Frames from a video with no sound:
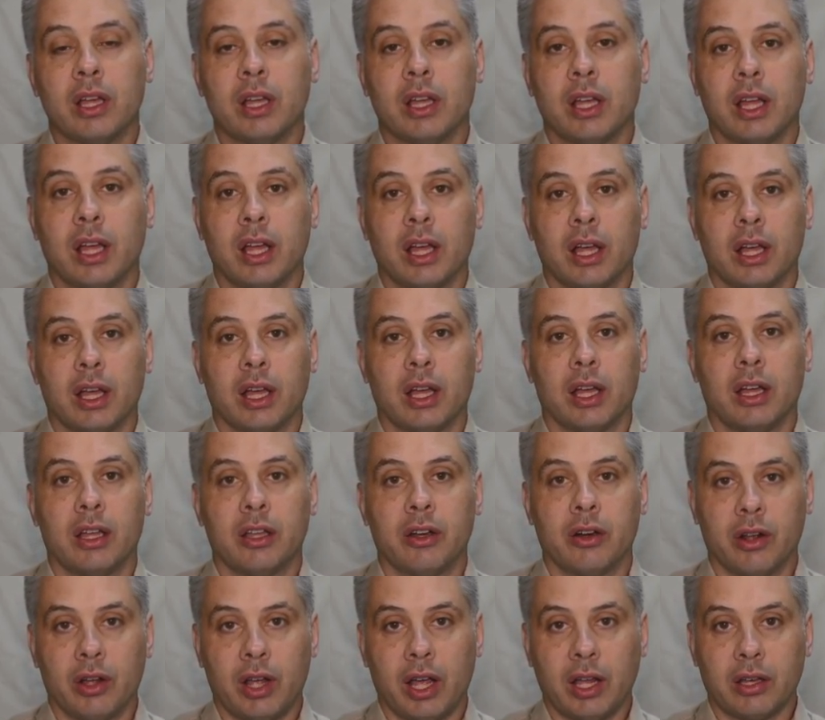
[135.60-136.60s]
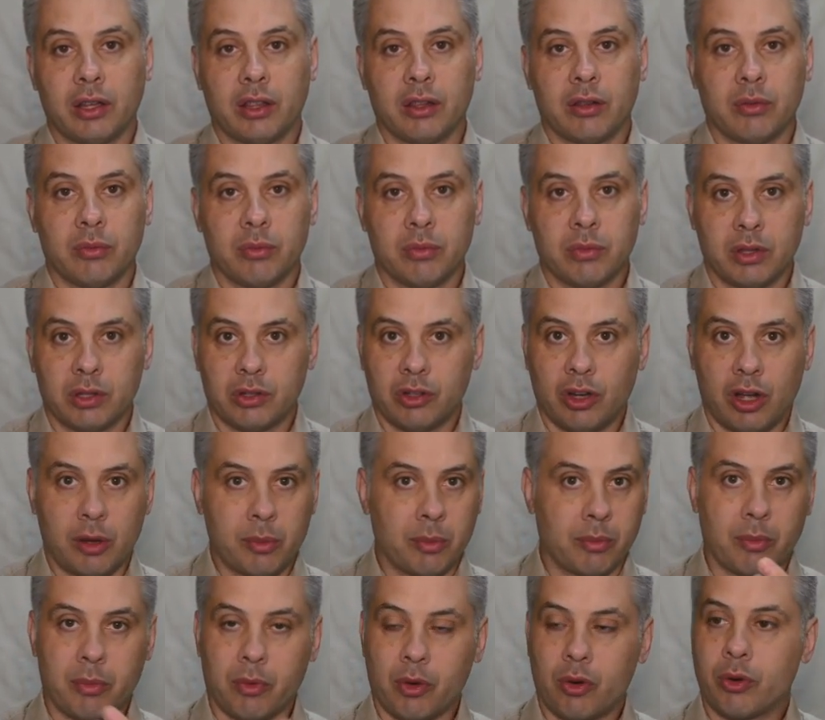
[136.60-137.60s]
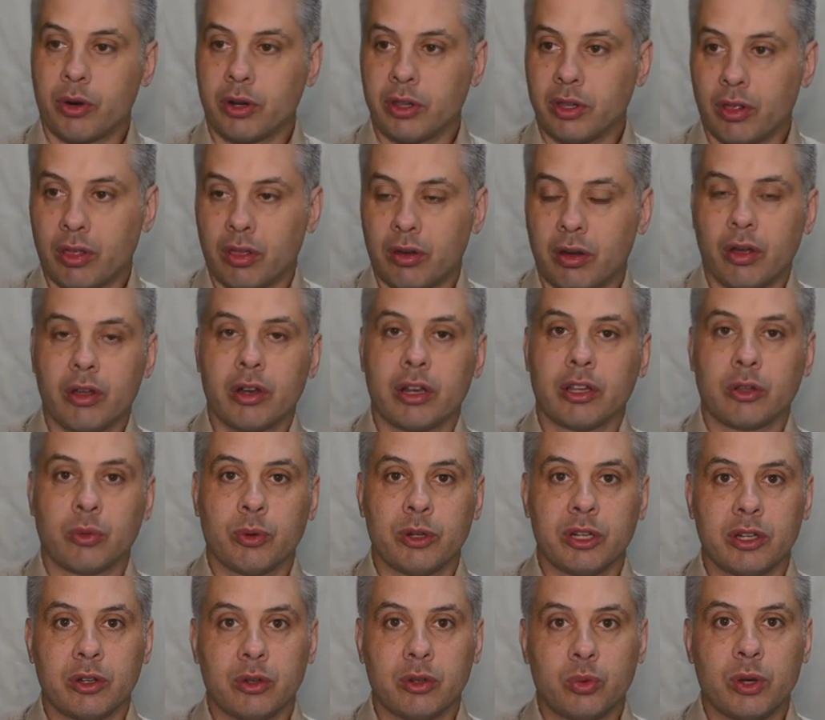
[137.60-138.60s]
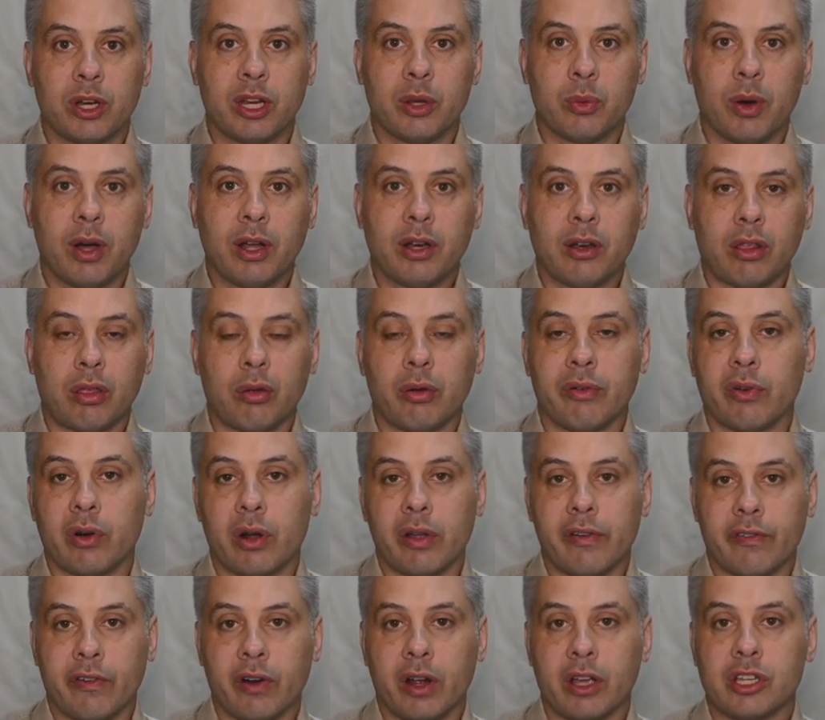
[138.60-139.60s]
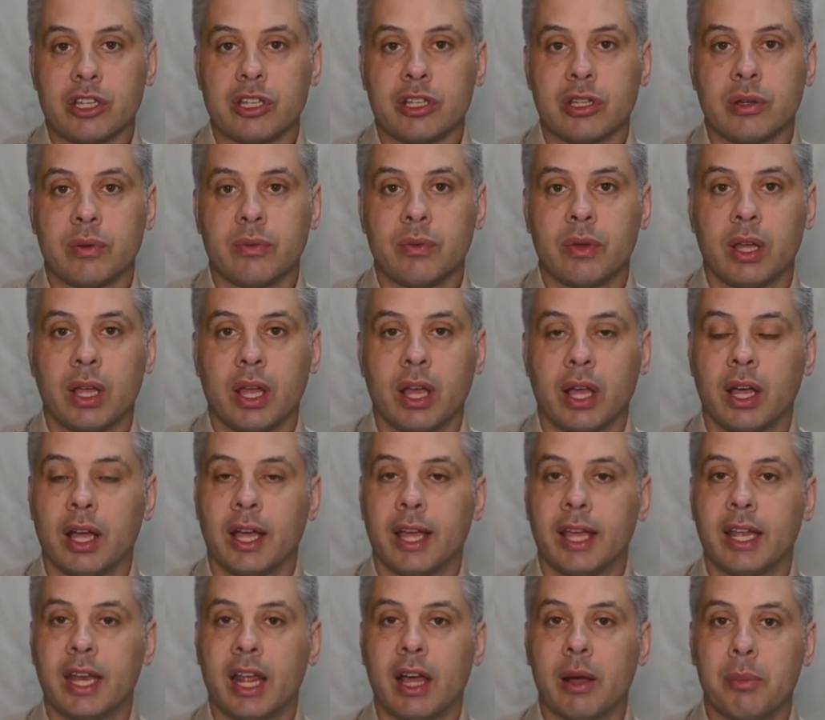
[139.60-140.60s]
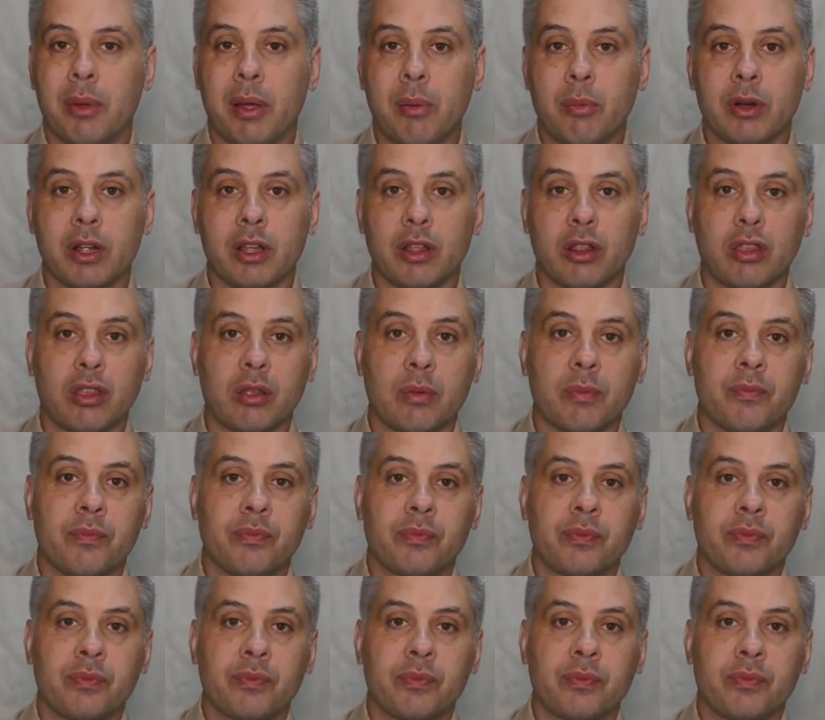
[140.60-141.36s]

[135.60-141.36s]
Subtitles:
at the time I'm recording this in early 2021, it's all very fresh in our memories.